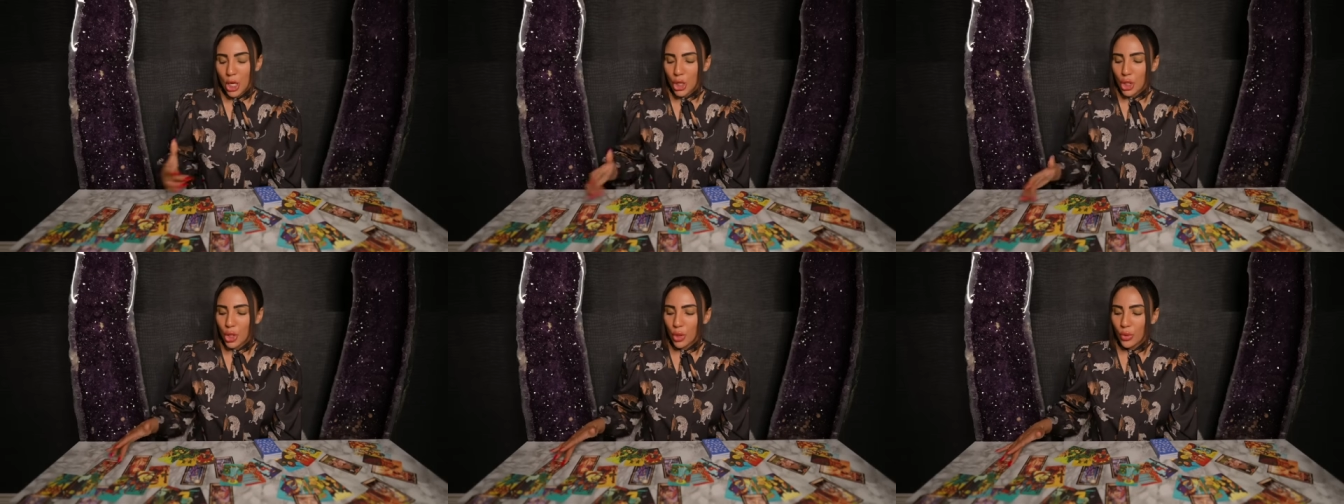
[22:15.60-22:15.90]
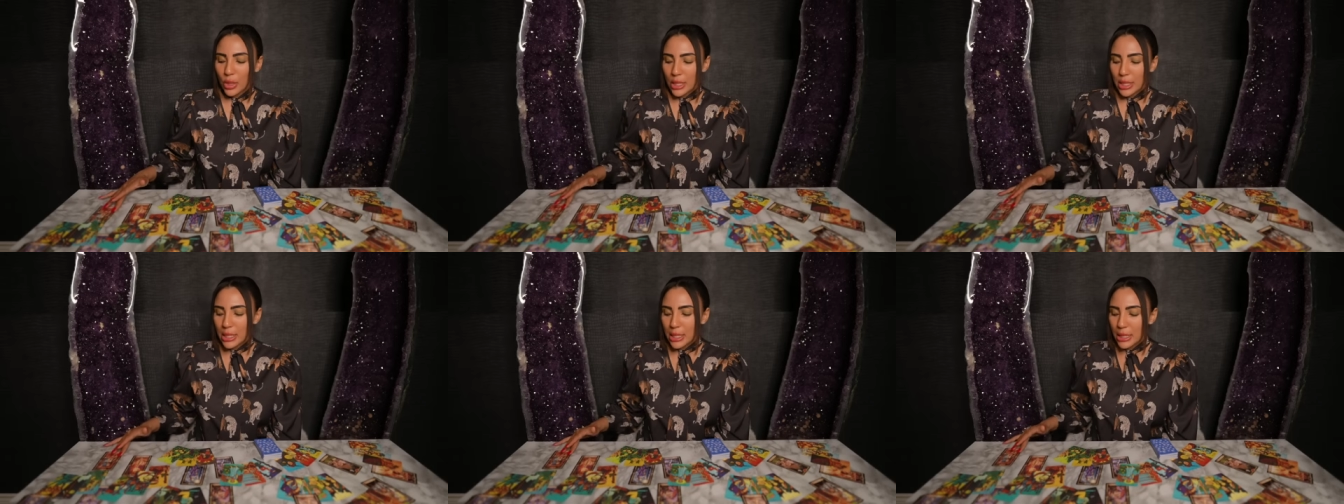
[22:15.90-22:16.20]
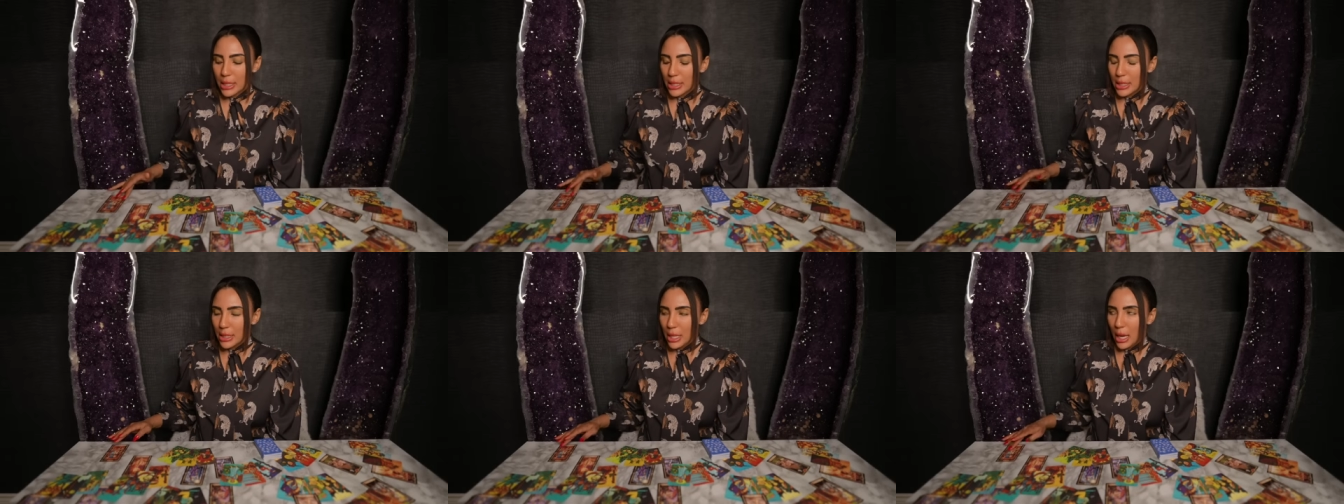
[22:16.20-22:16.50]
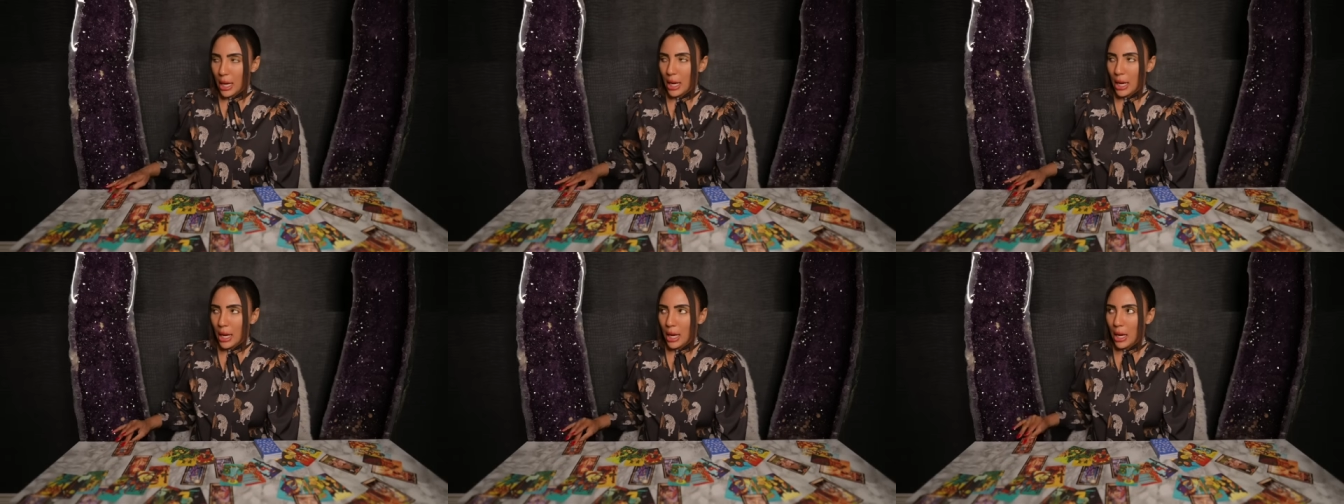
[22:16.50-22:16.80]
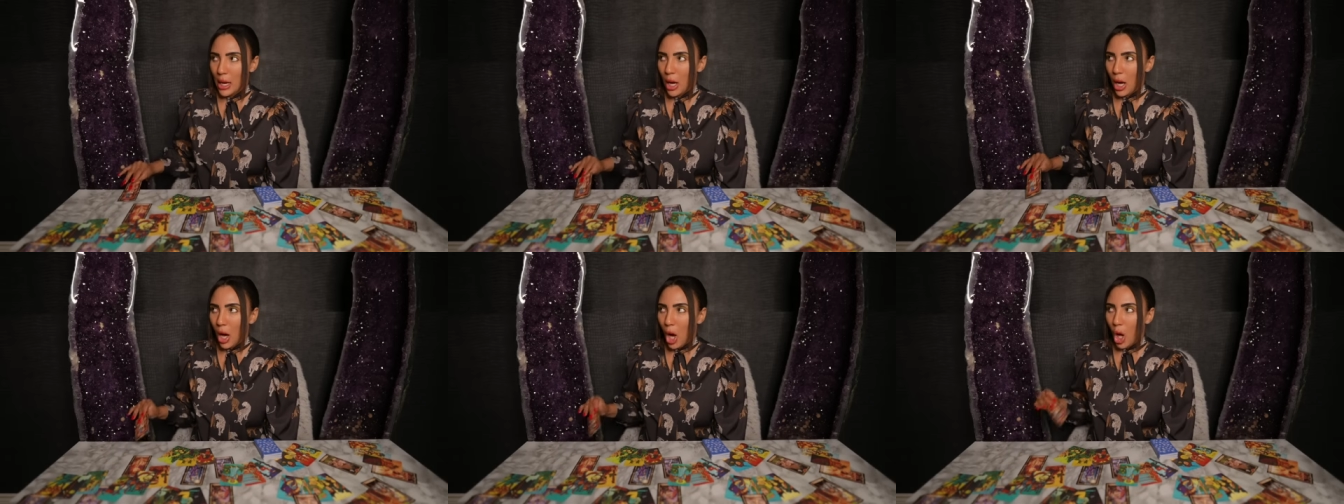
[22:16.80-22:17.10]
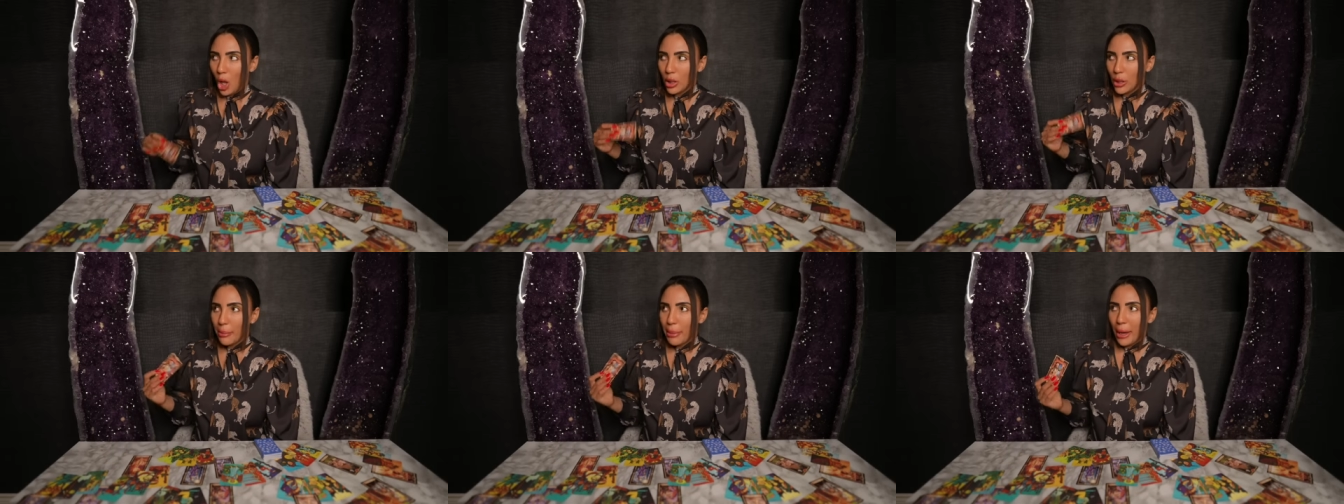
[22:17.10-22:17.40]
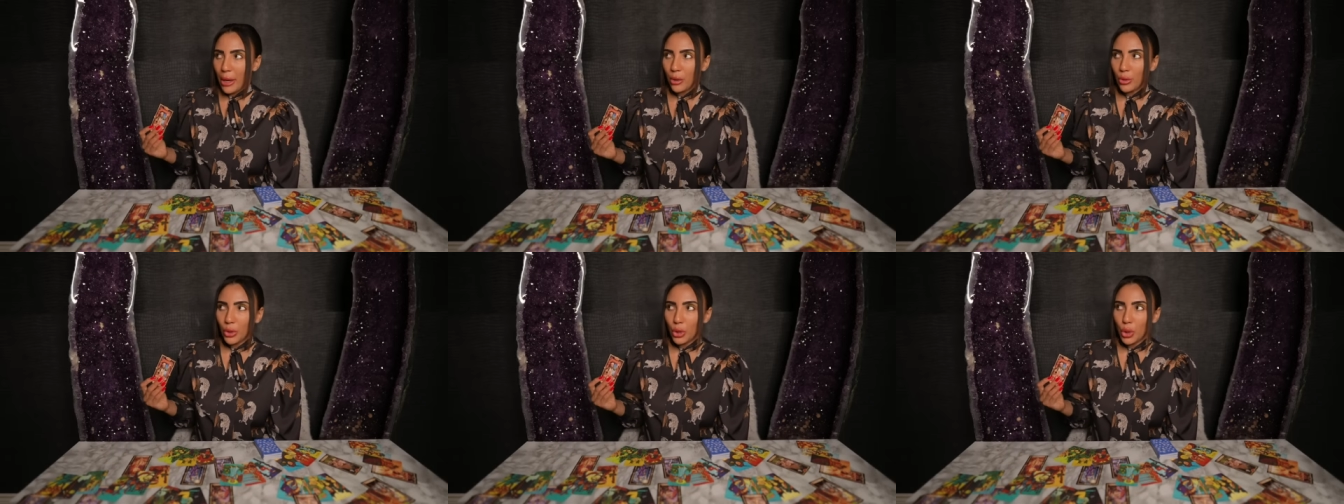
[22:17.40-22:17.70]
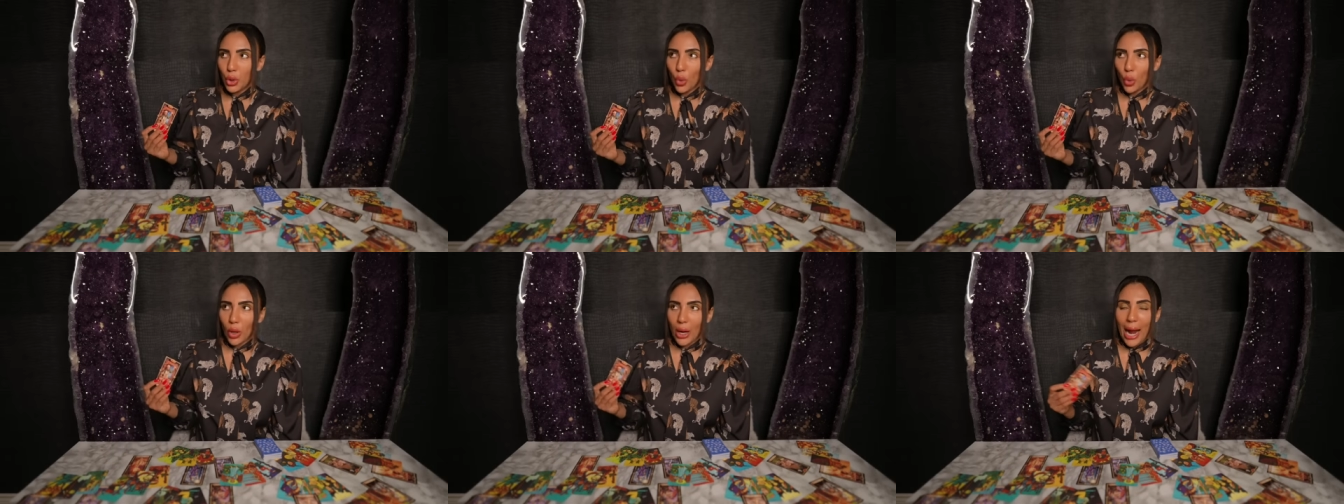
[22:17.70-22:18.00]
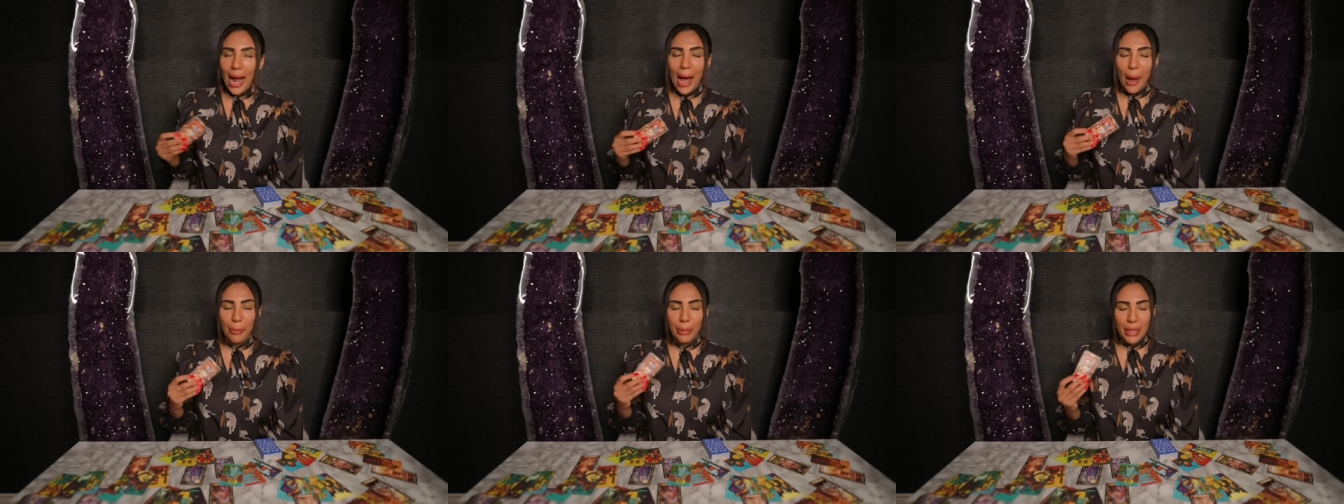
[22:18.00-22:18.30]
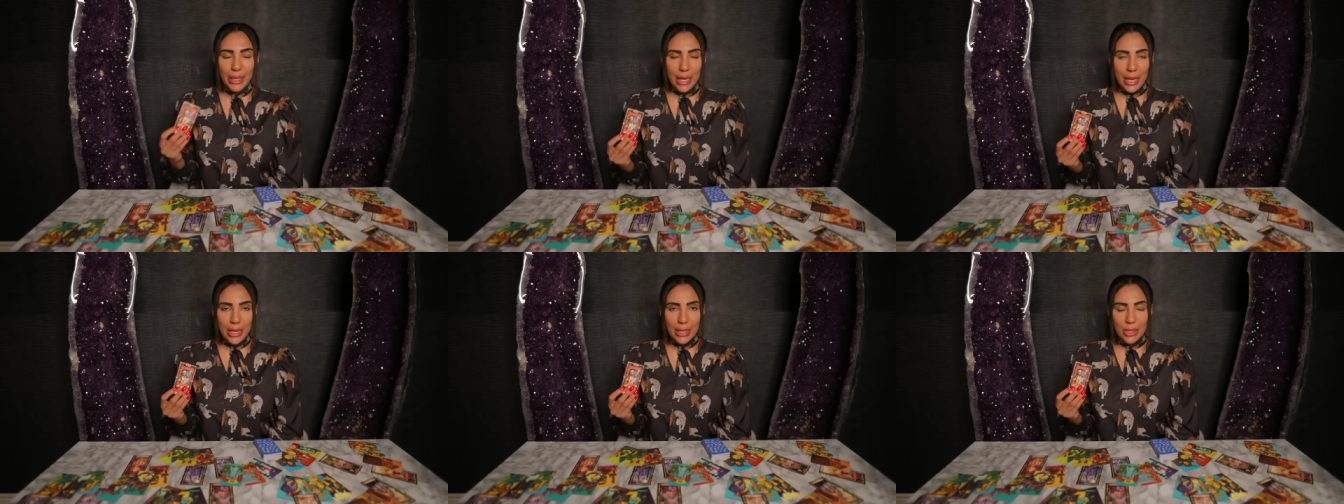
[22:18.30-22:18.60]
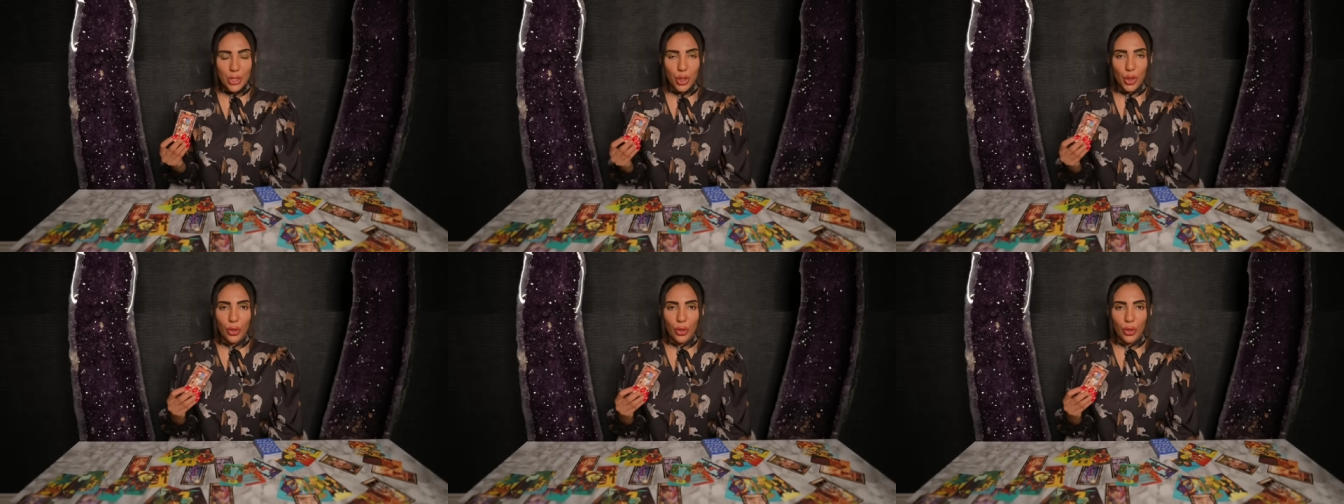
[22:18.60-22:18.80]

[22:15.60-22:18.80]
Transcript: So, this is uh, all about your happiness,